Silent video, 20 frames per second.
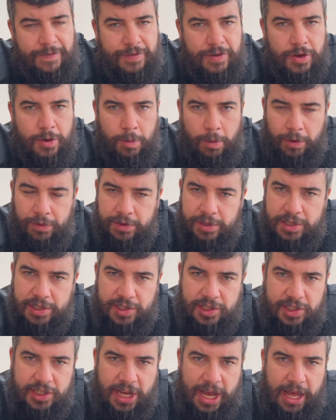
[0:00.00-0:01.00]
you want to
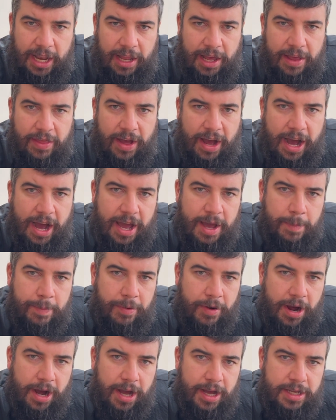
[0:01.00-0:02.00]
sell at the higher
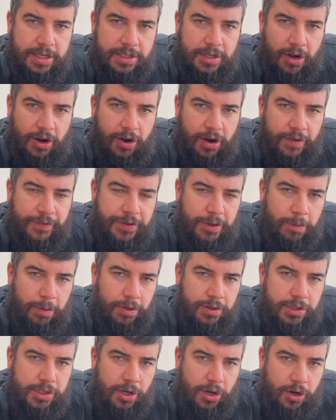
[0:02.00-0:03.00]
price or if you
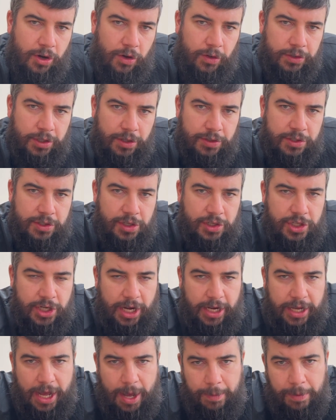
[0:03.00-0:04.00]
want to hold on to the
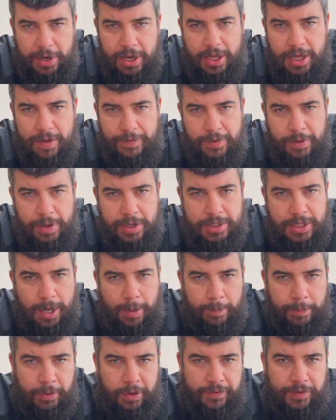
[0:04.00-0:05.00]
jacket. I'm going to give you an
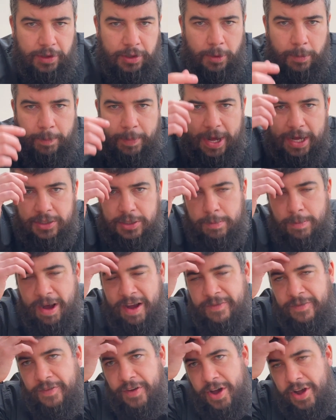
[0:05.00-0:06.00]
example. If you look back to
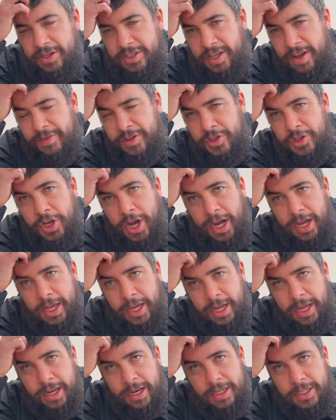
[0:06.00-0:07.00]
my first ever
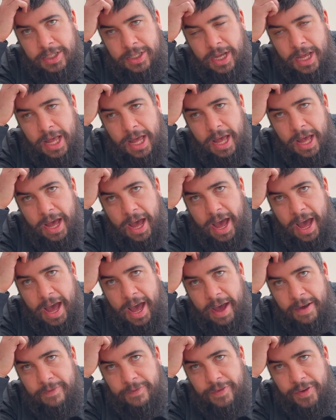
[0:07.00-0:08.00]
jacket
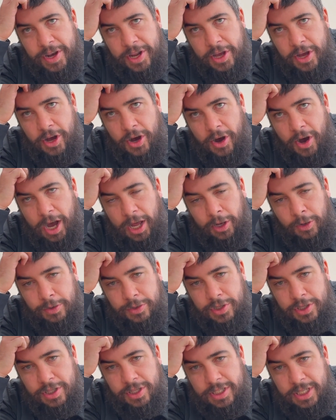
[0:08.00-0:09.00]
video, I
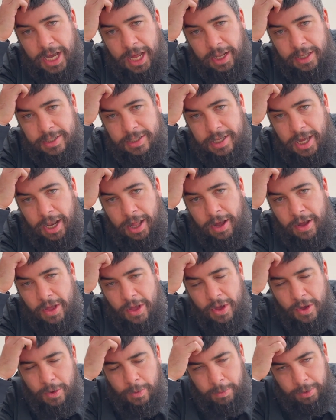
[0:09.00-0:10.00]
looked at the Telestella.
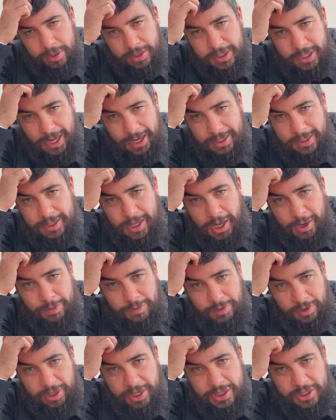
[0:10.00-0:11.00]
Well, the Telestella
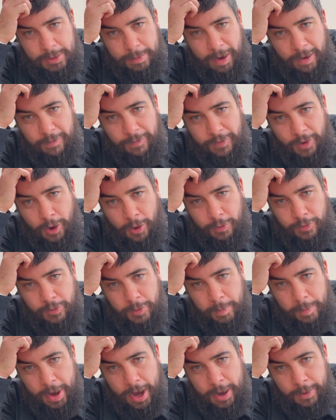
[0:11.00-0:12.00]
was released about
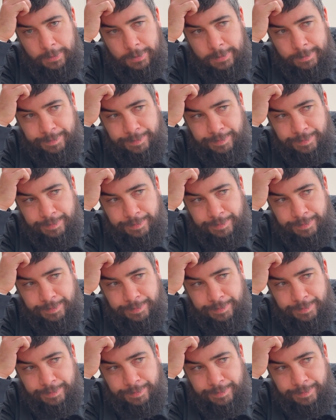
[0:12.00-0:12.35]
£400.